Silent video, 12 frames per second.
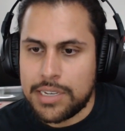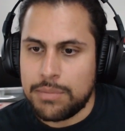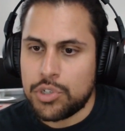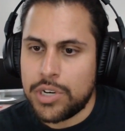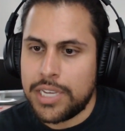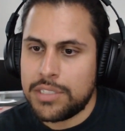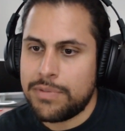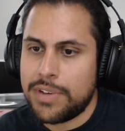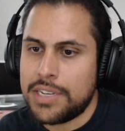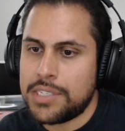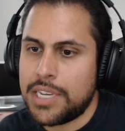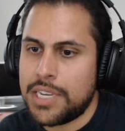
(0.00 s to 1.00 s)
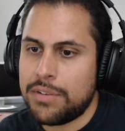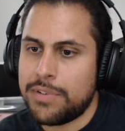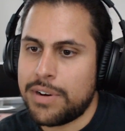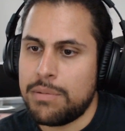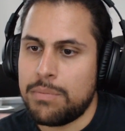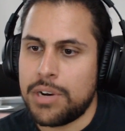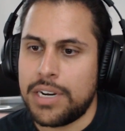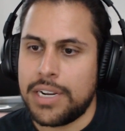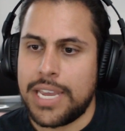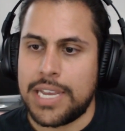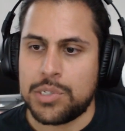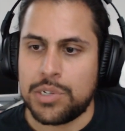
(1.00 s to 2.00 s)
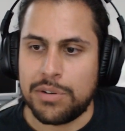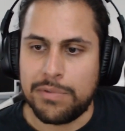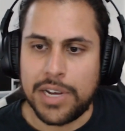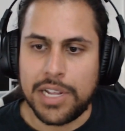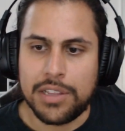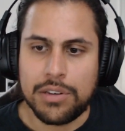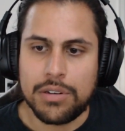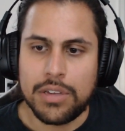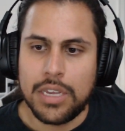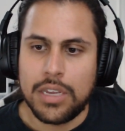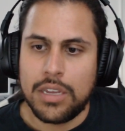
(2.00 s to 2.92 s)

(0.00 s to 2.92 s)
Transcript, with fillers: I'm trying to find a standard for every broadcaster to follow.